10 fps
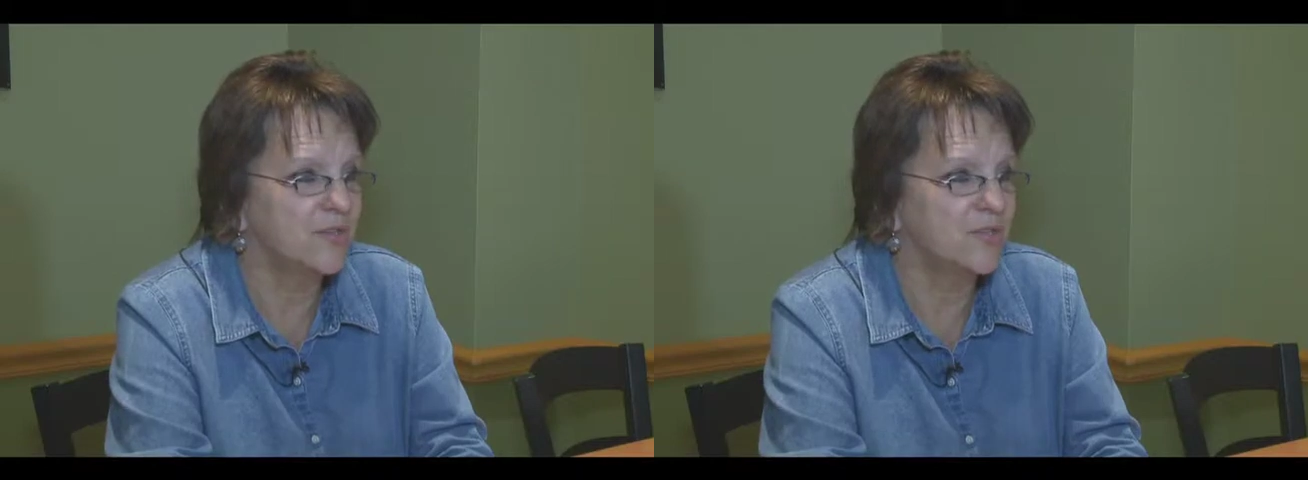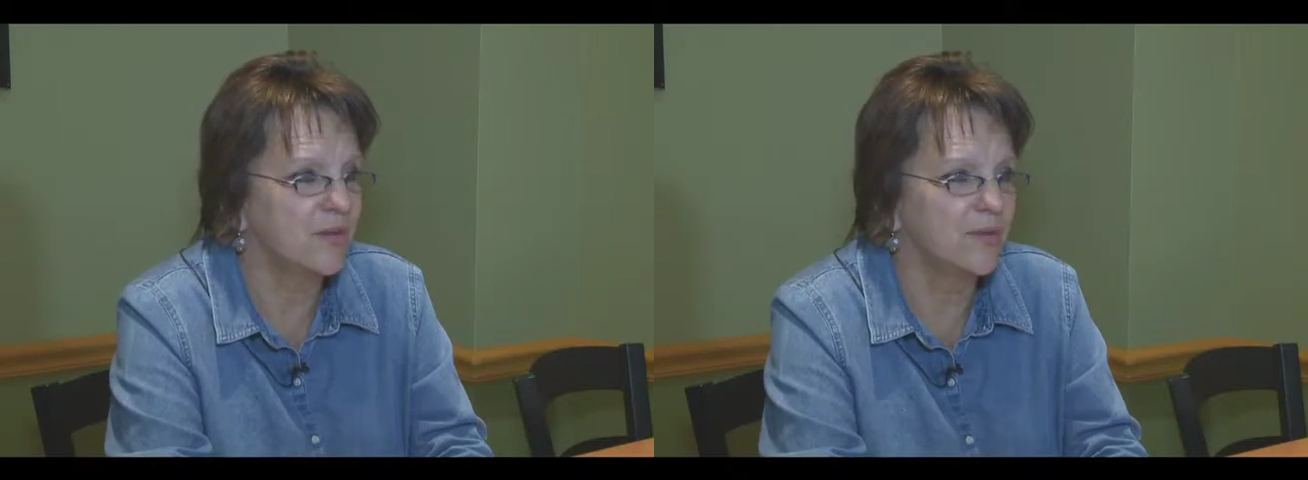
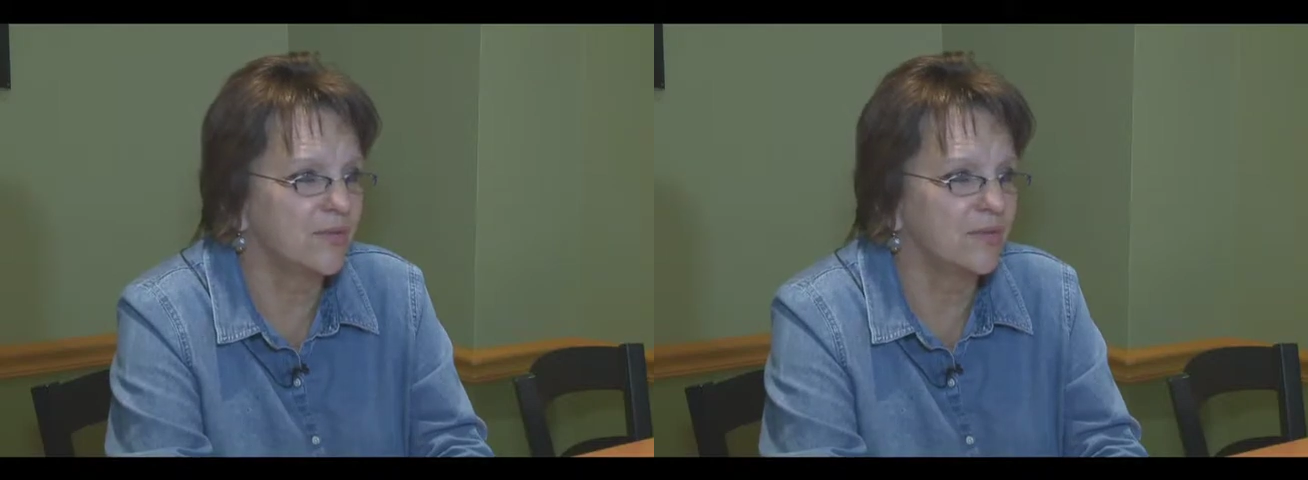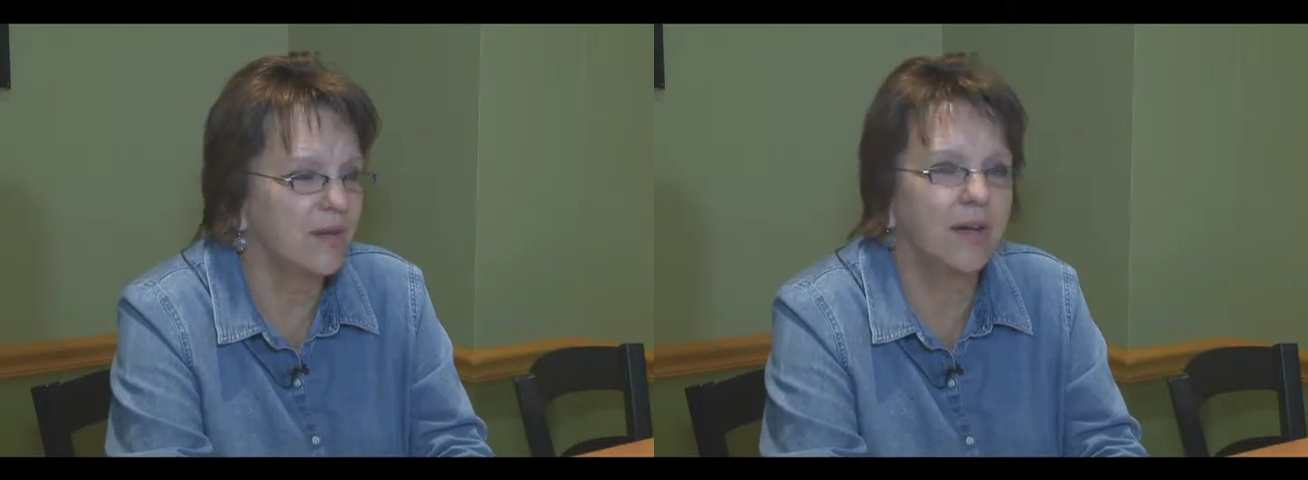show in
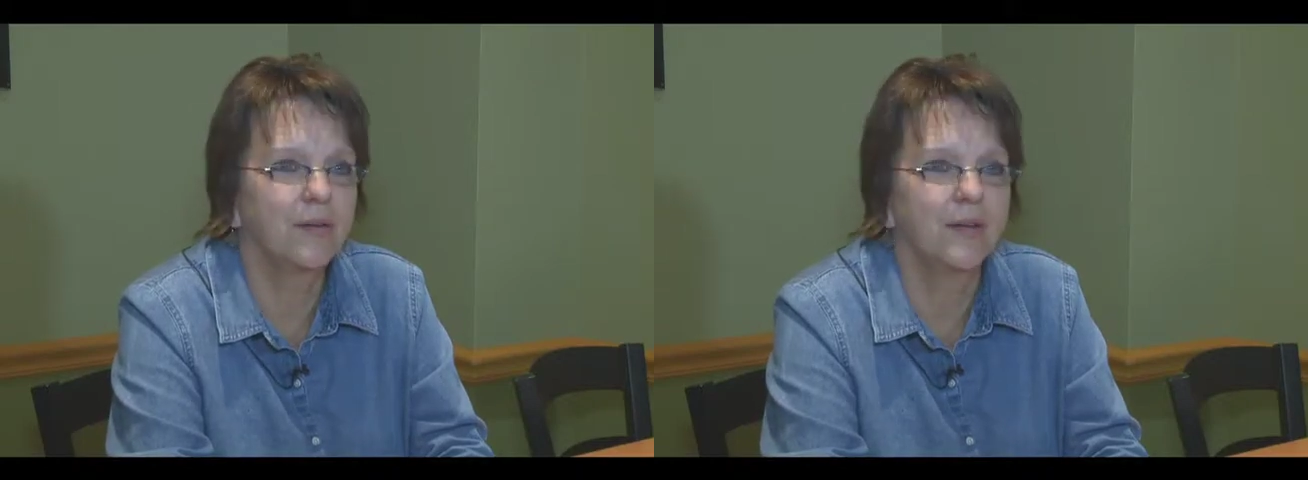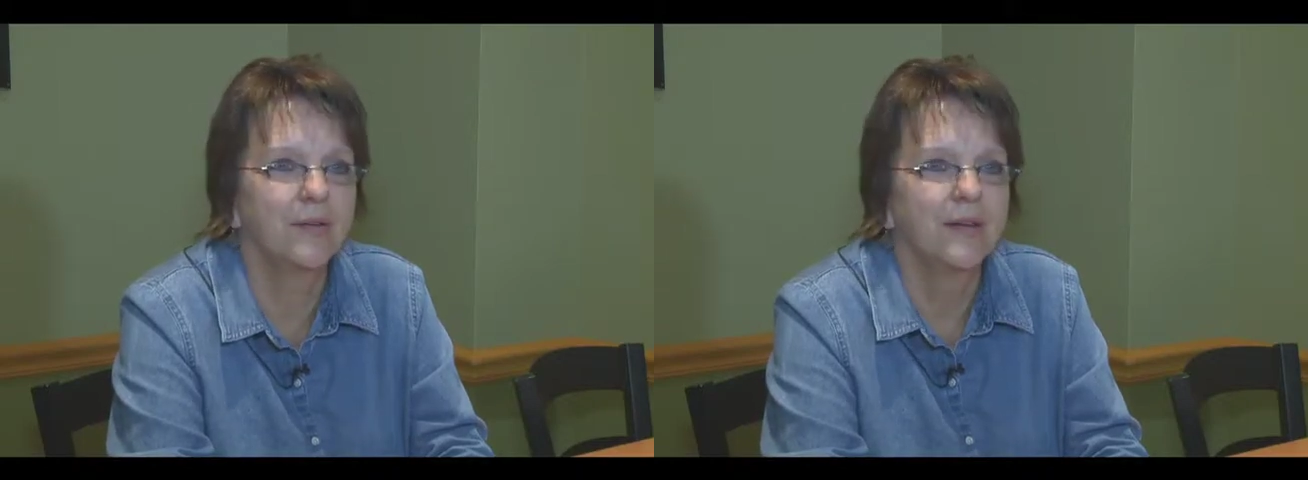
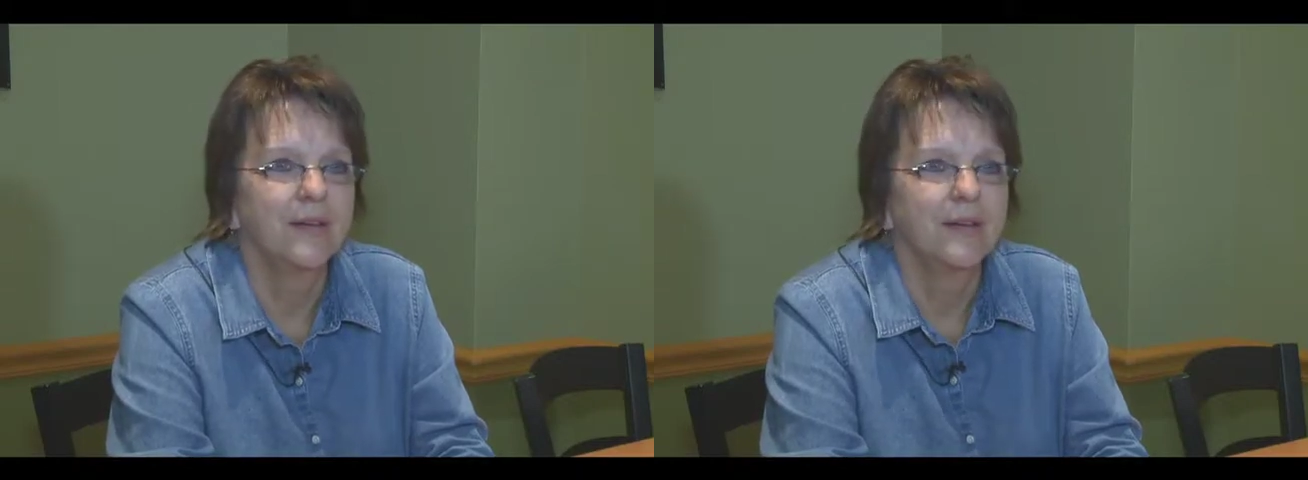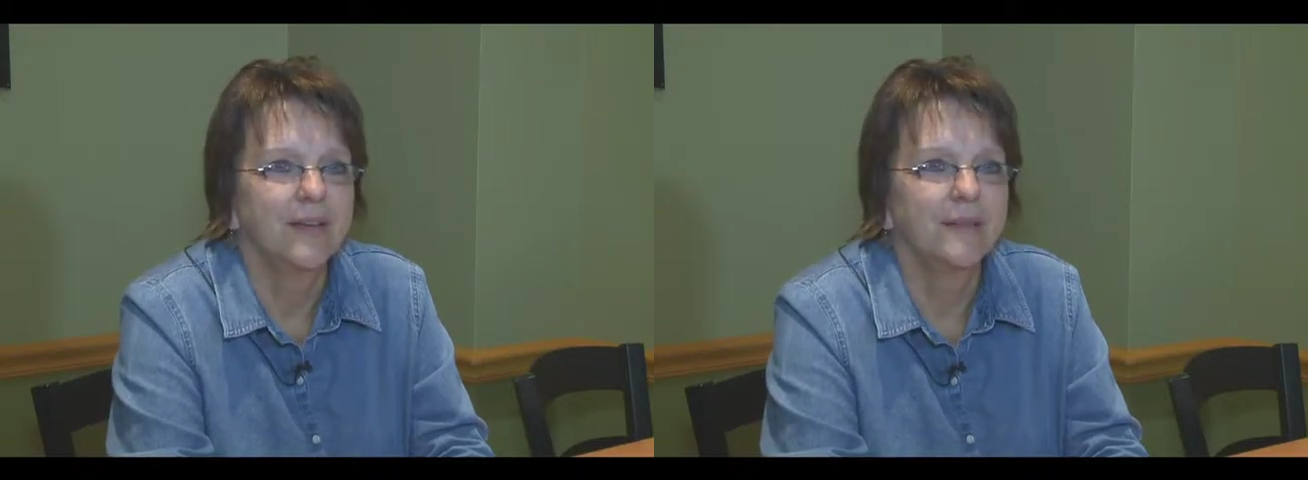Chicago,
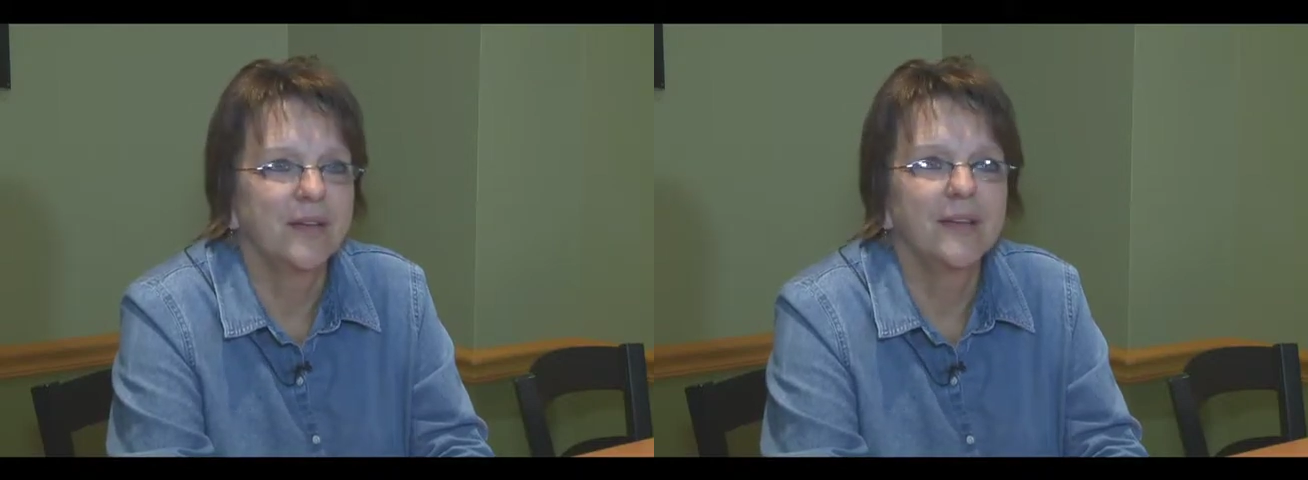and my